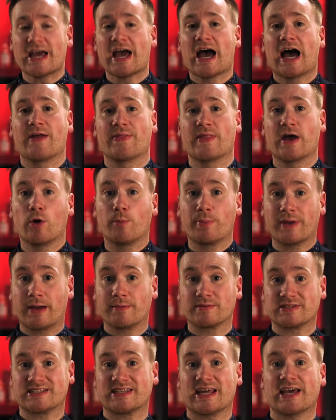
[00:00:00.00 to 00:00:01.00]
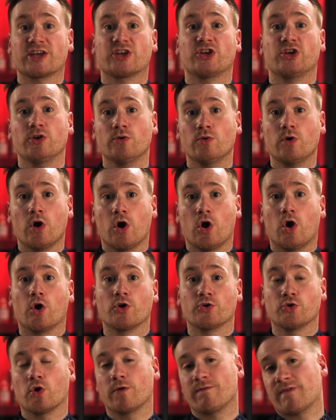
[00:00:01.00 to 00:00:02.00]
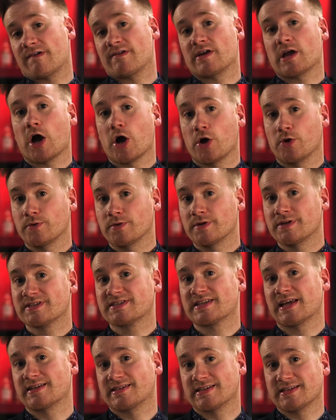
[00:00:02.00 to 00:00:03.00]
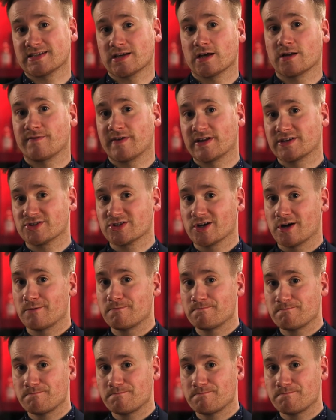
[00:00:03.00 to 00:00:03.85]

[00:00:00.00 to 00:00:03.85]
and they'll be able to take you on your very own scented adventure.